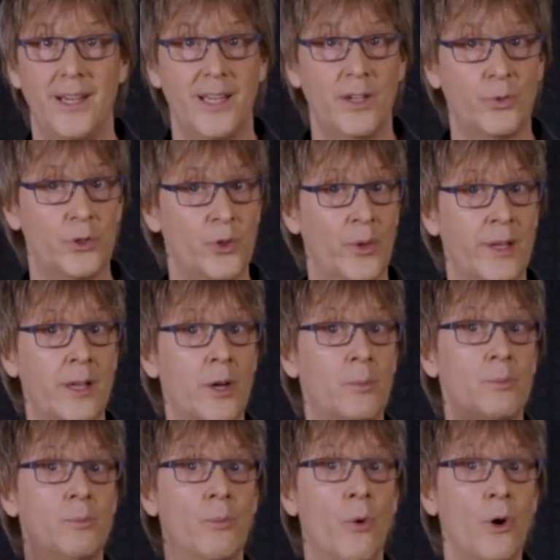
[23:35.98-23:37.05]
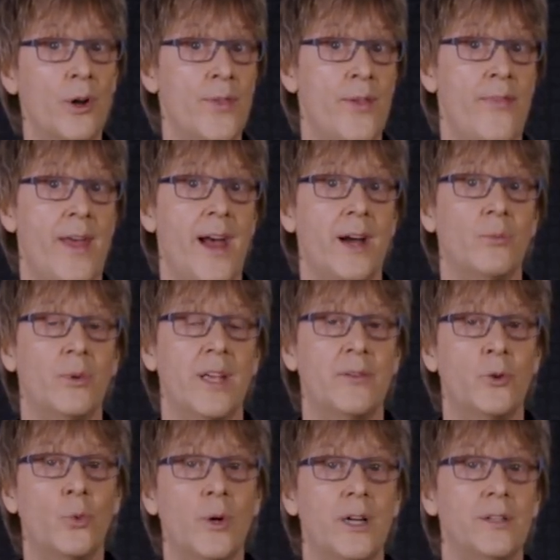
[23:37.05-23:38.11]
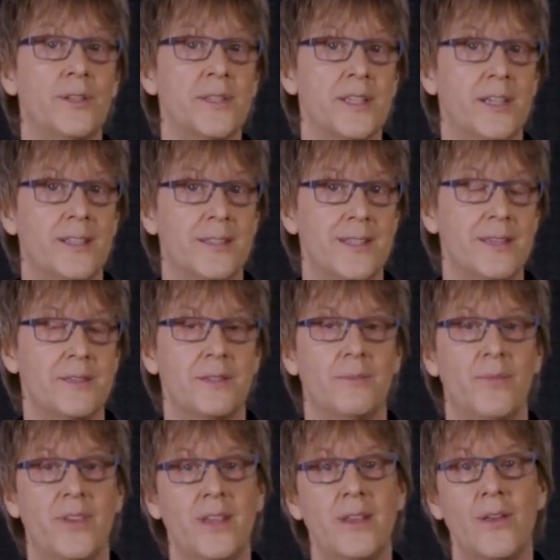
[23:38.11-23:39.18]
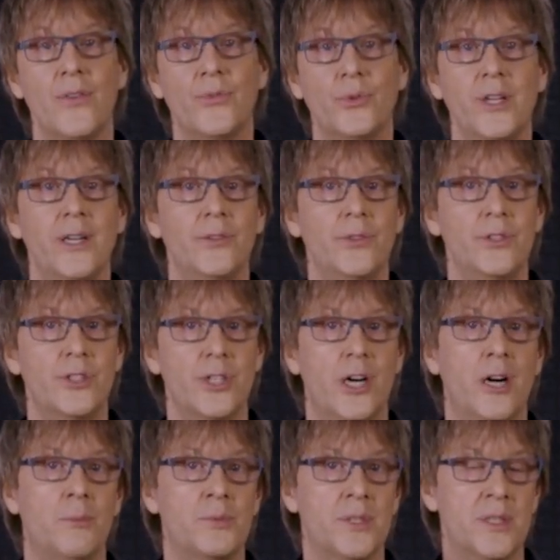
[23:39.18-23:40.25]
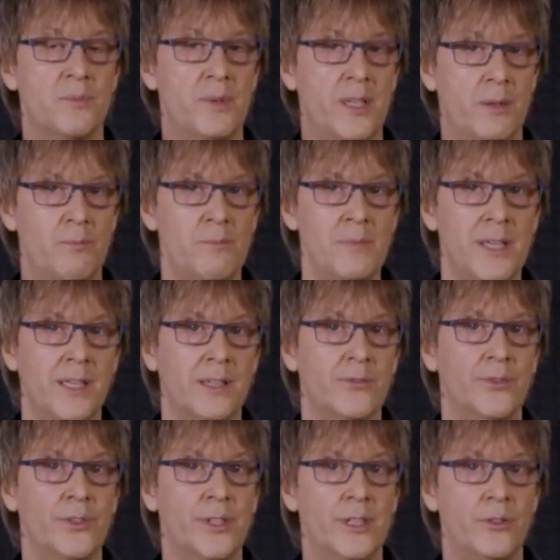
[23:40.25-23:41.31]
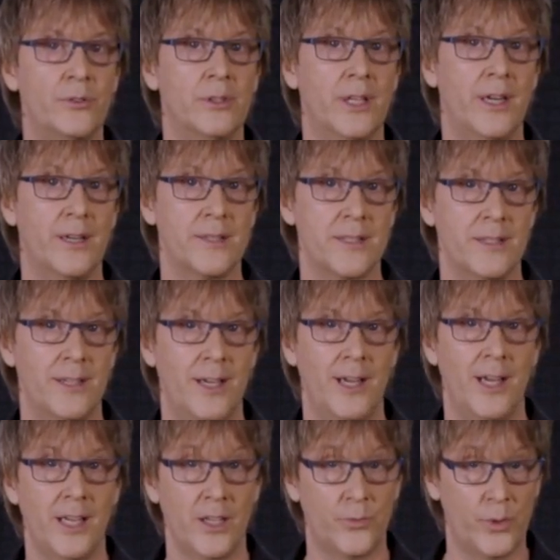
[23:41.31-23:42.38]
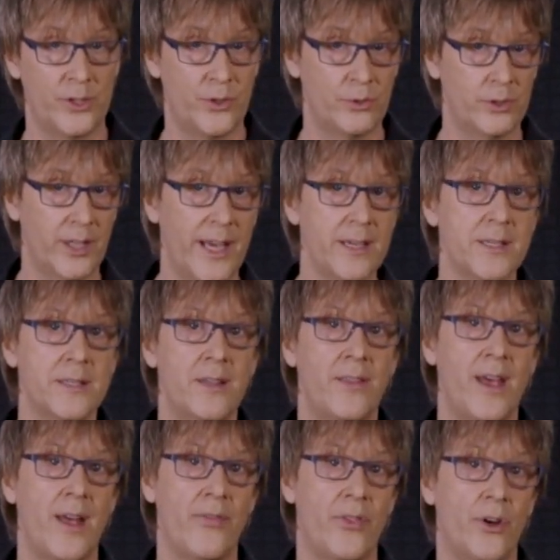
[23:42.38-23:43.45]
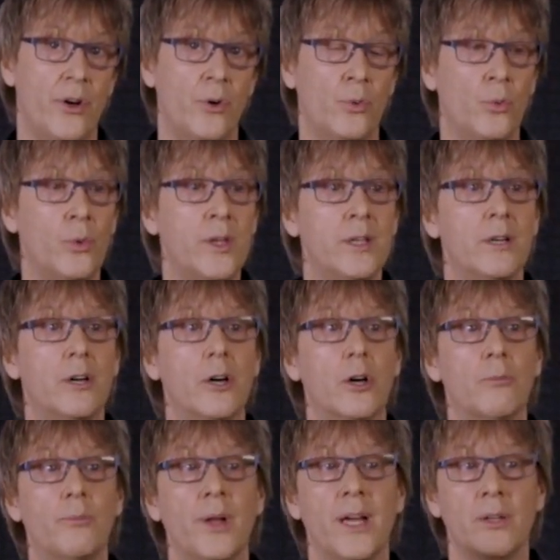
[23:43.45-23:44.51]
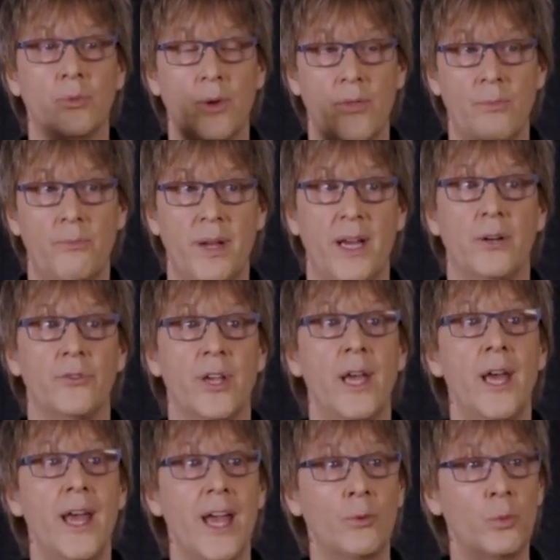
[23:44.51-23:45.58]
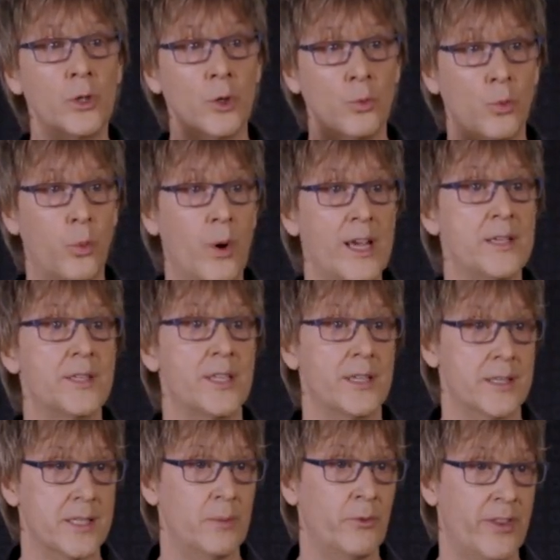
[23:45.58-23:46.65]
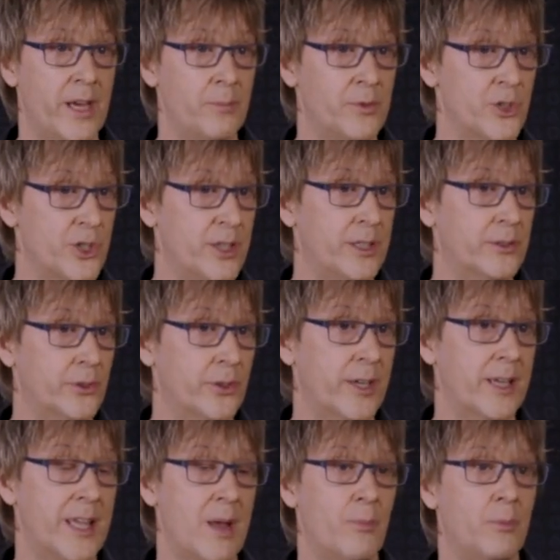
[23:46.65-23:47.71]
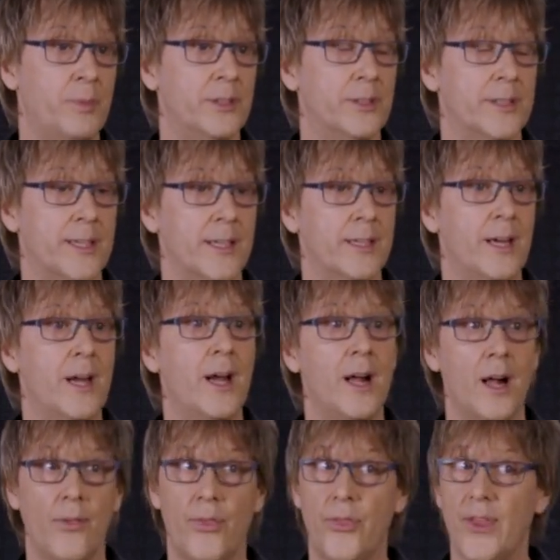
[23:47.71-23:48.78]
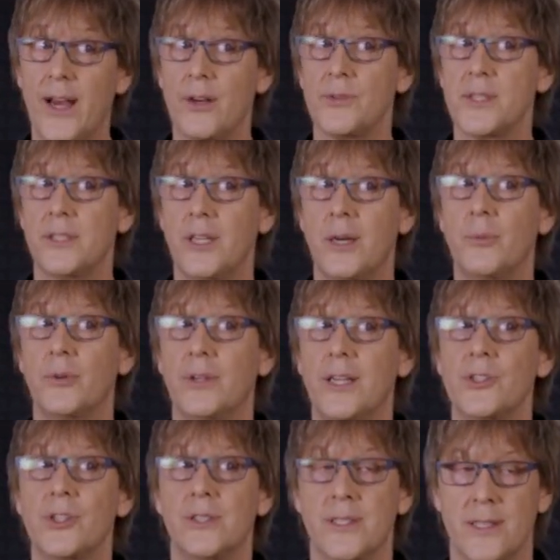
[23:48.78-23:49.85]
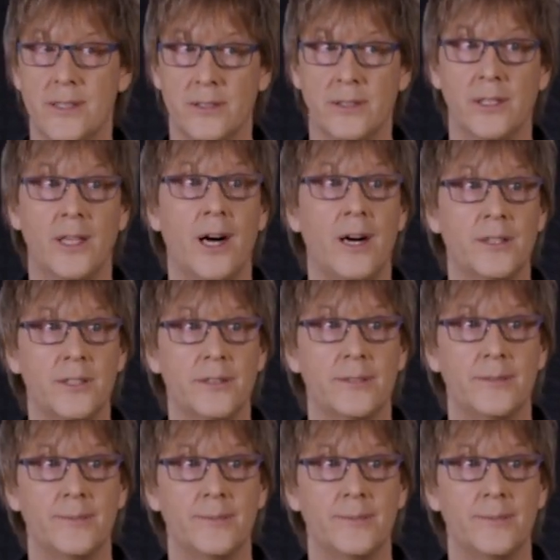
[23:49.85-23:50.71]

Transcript: If we're doing more than that, we have a well-designed system. The 300 TOPS is being meaningfully utilized. If we do less than that, though, we are bandwidth bound, and we're wasting some of that machine learning capability. 1,000 operations is a lot.